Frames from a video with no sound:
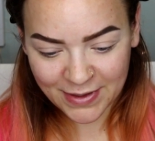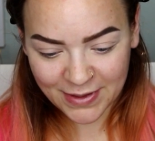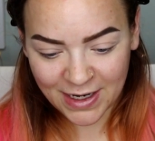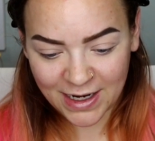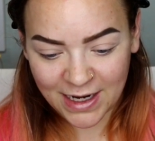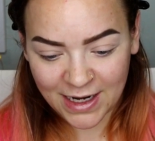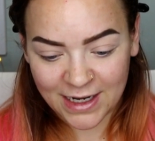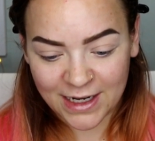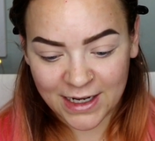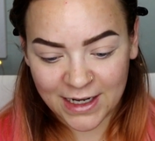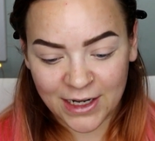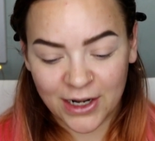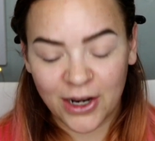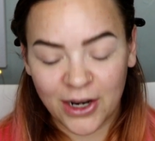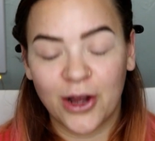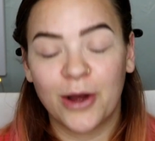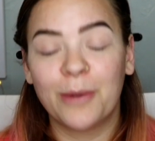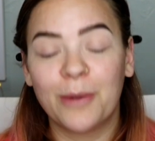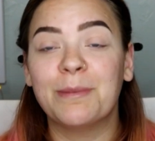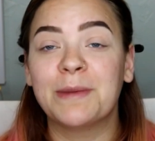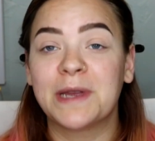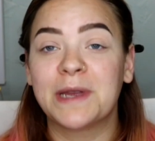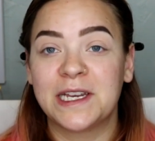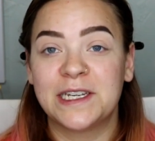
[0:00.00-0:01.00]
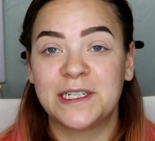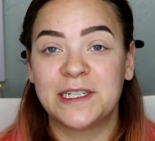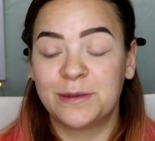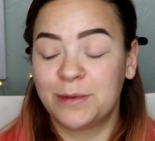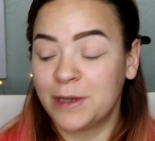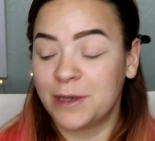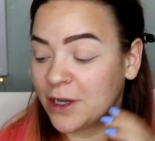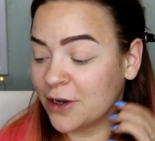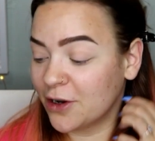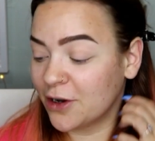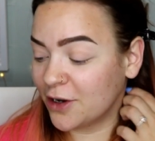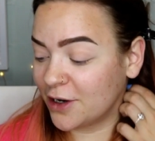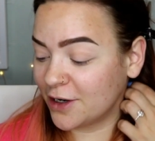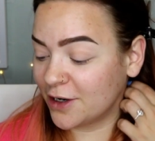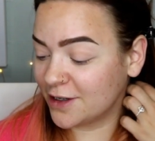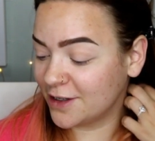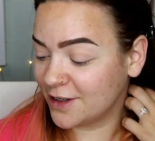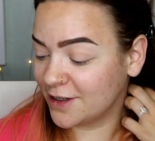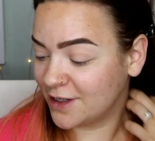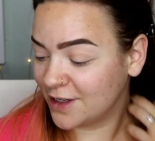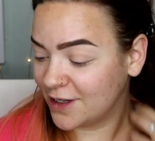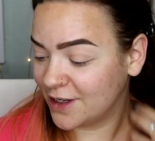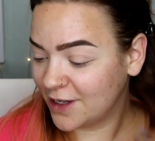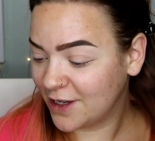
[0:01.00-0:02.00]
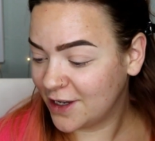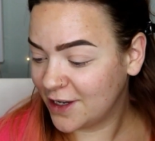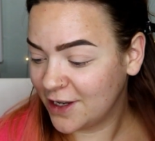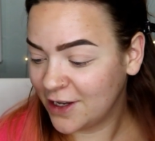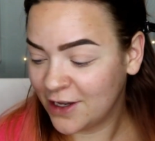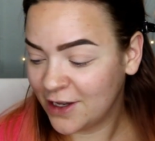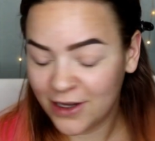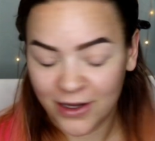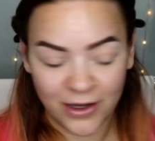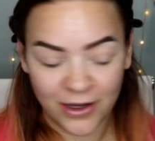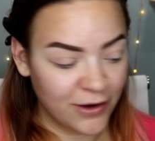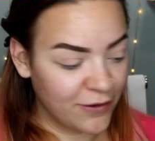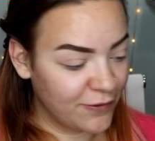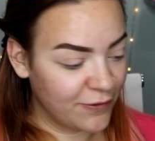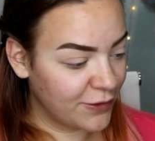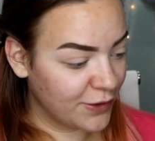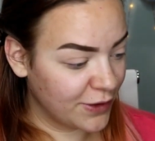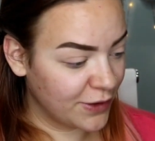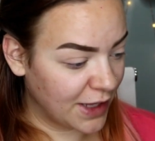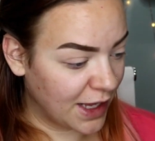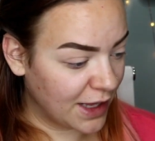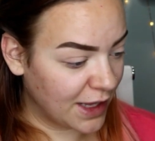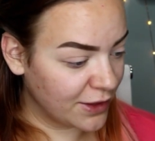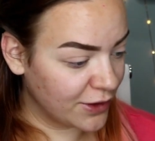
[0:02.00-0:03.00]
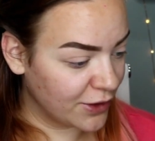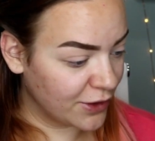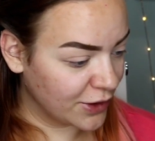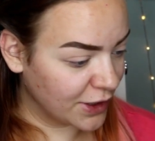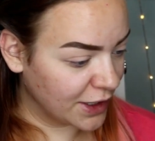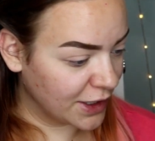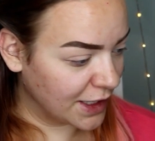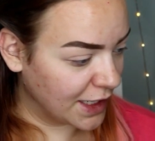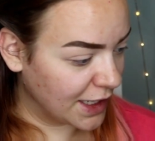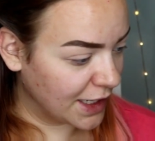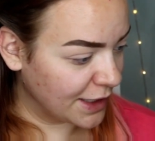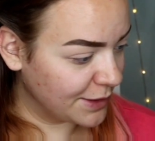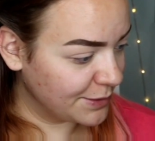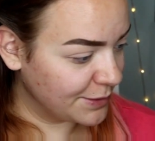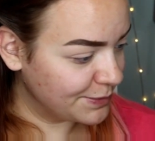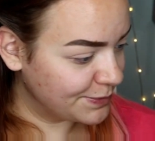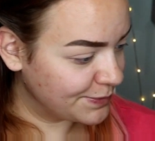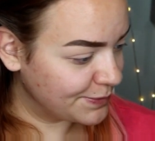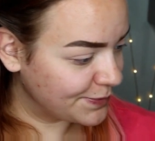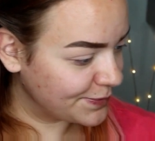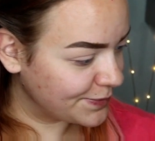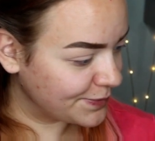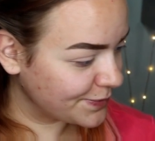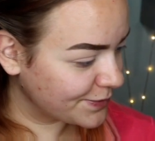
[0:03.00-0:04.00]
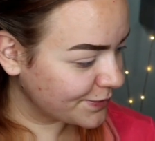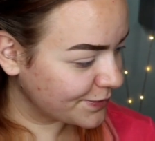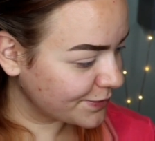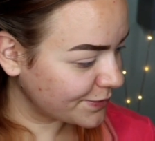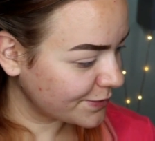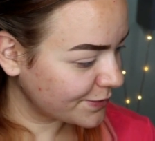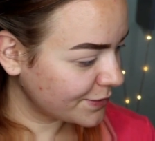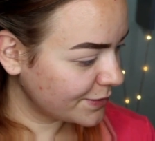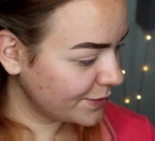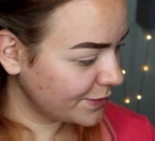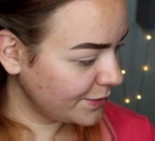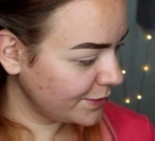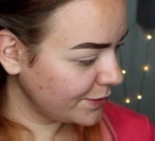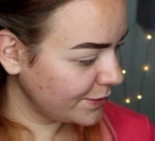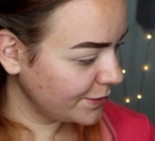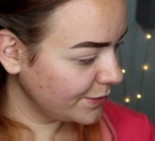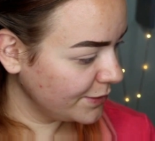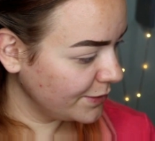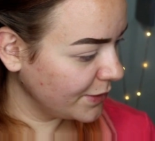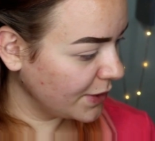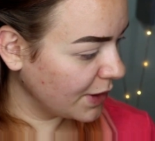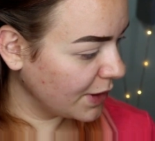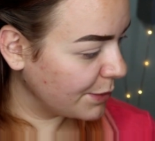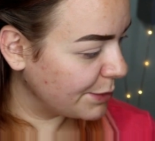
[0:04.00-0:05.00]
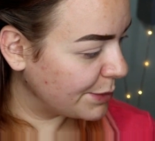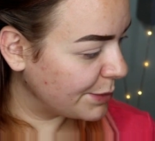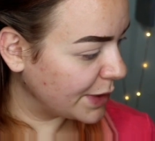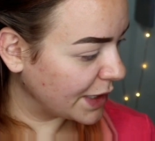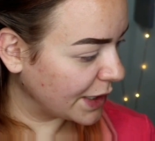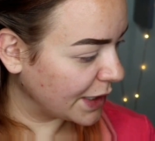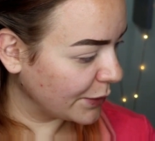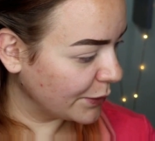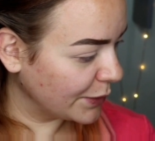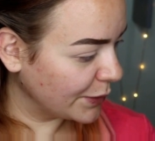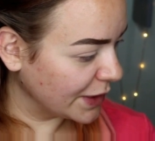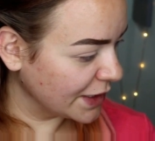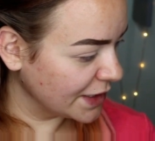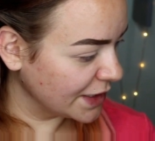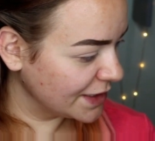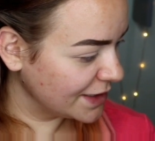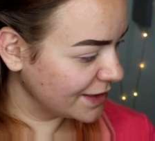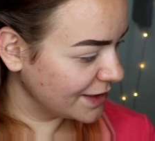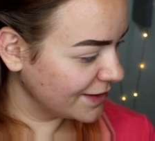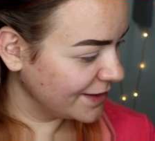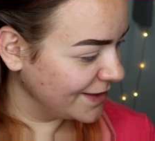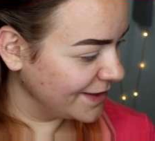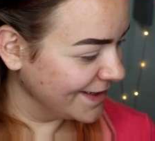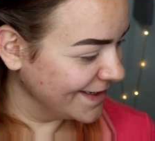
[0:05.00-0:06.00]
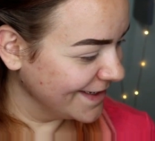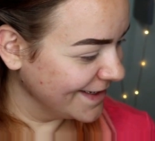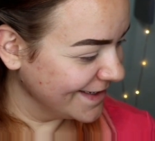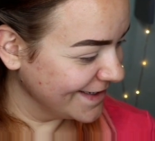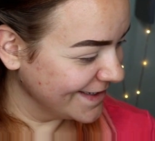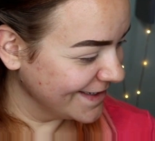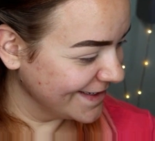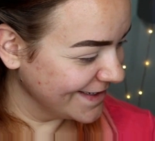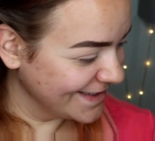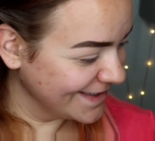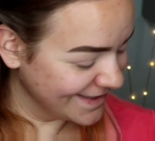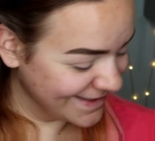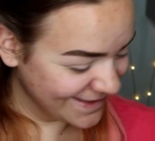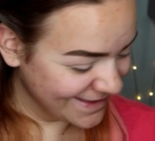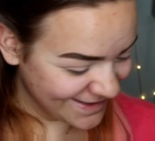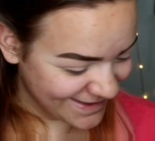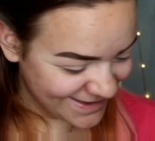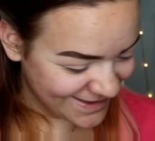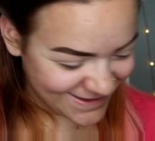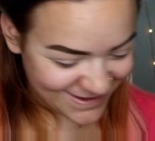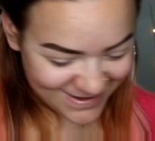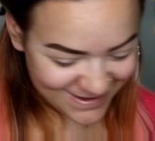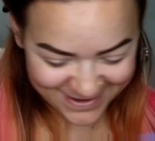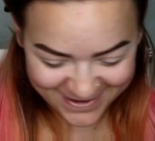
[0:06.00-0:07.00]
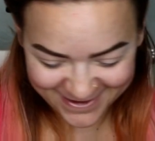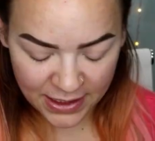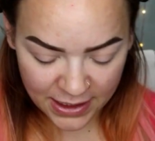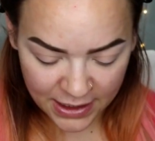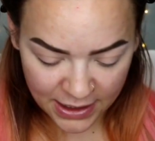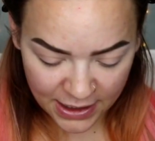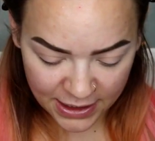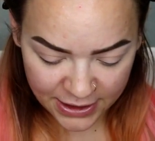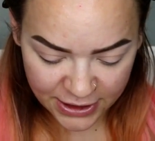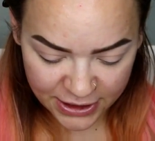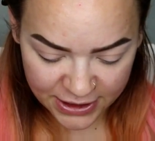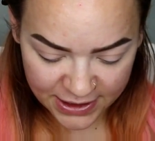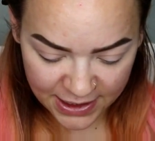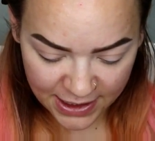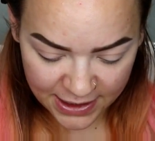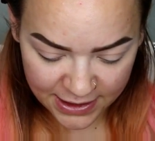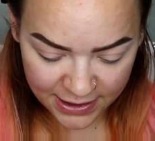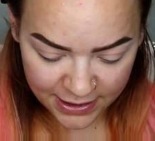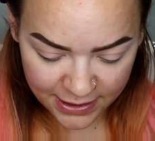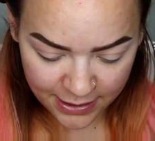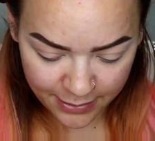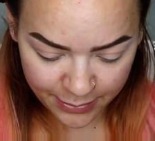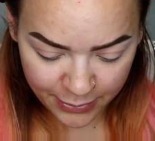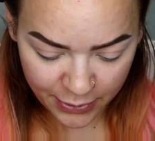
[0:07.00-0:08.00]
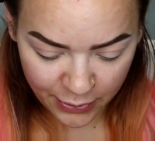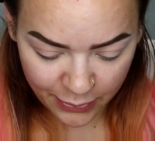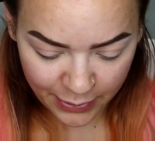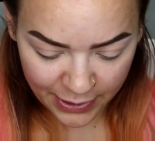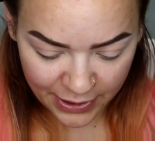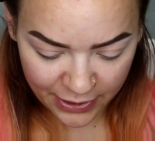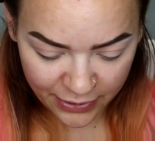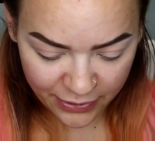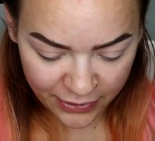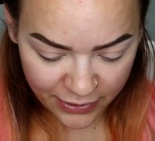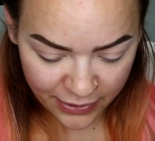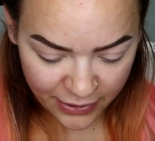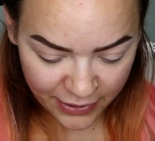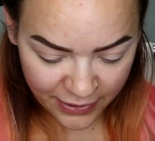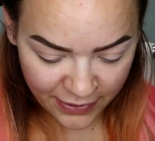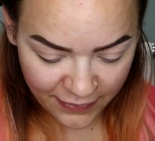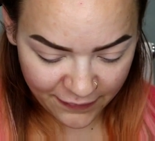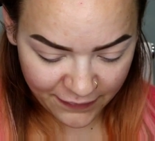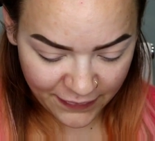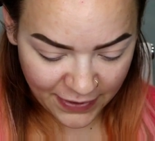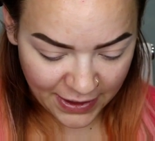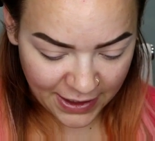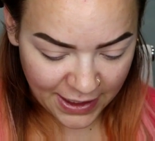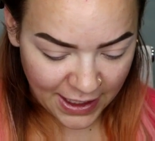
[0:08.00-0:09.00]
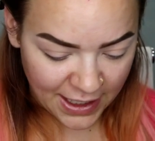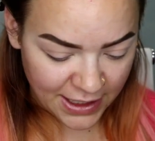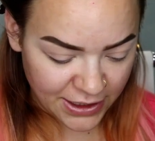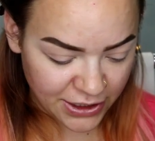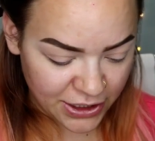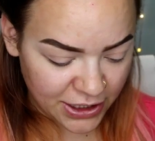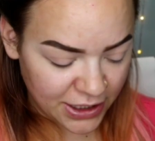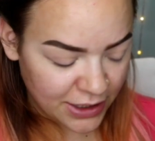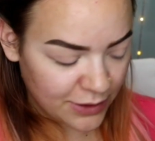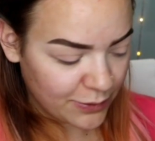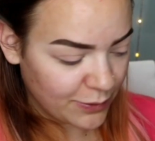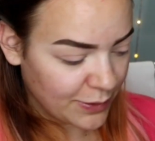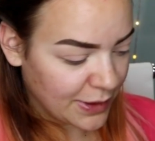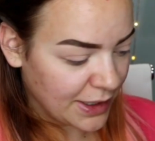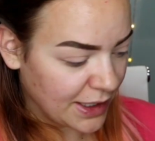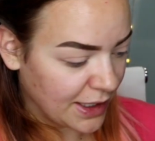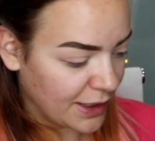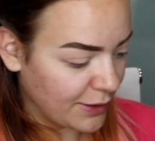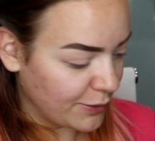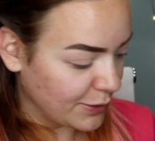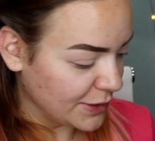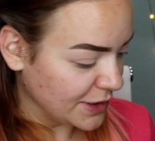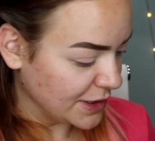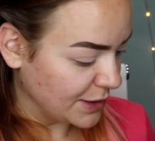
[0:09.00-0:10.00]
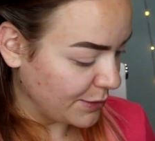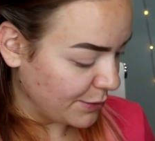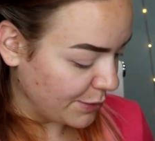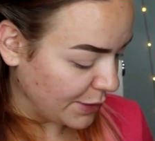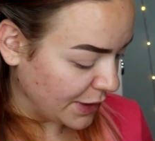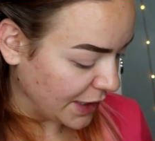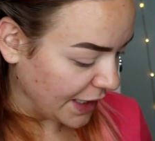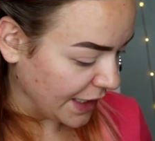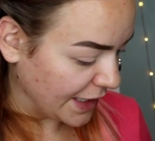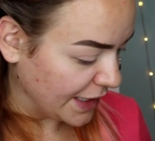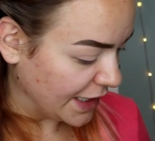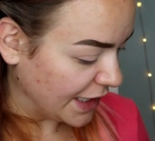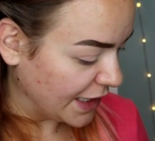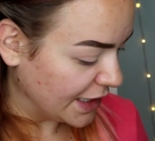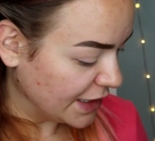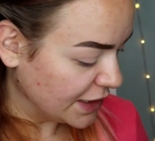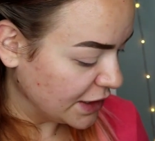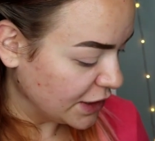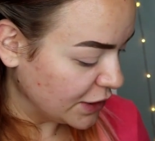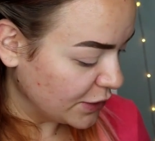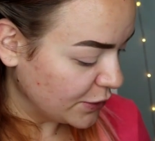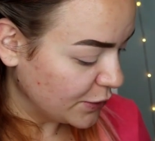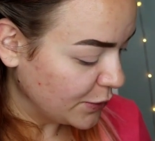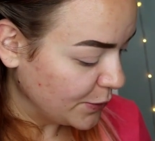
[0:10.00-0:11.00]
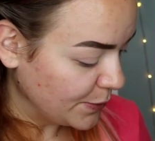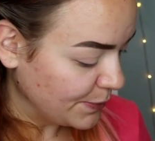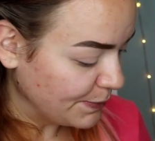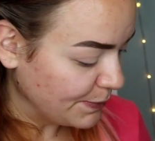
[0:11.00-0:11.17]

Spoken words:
I did not mean to be gone for that long again, but I was. I just ended up going on vacation when I wasn't planning to.